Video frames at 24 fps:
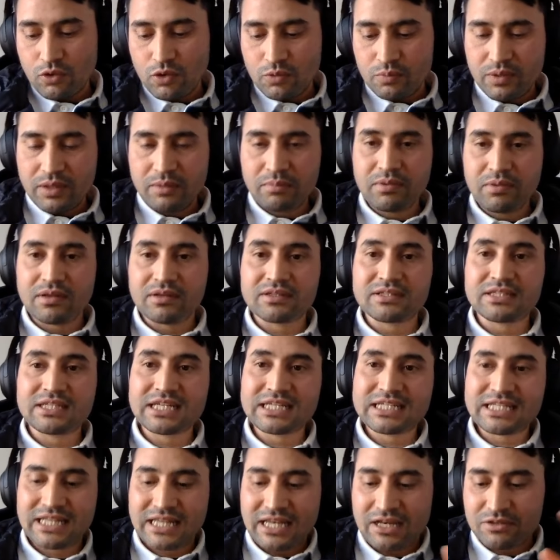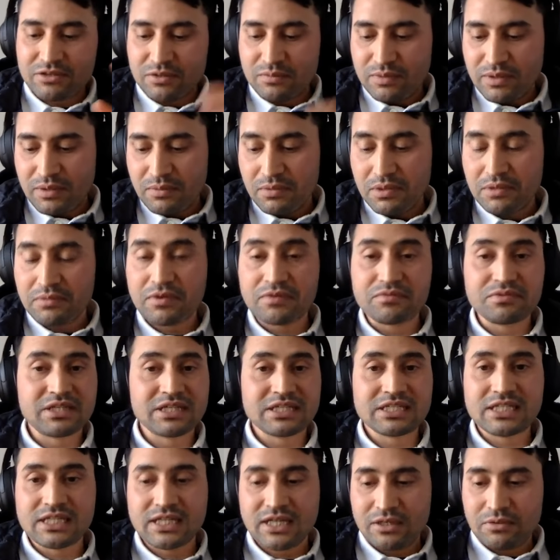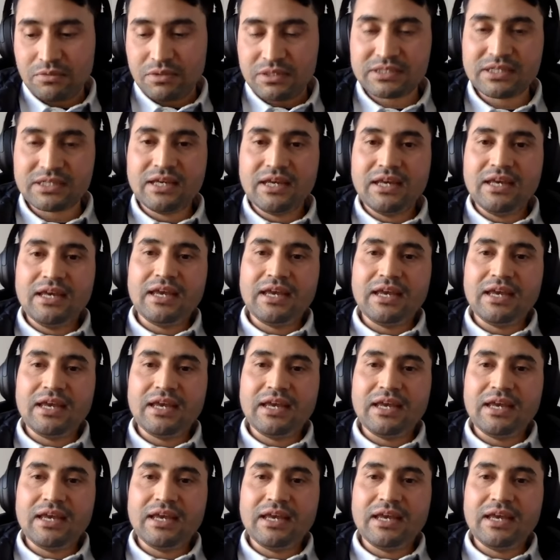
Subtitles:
poor people, 60,000 people from 60 countries?